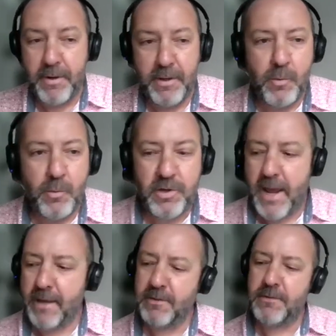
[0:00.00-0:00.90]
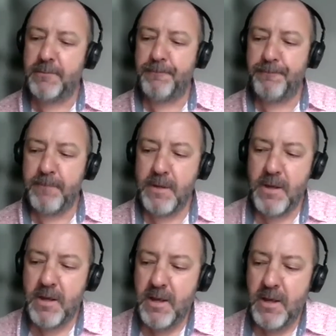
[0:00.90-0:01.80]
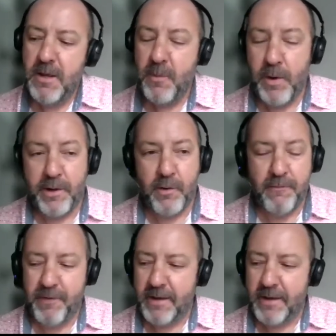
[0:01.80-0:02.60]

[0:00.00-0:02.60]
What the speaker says: But it all changed when I got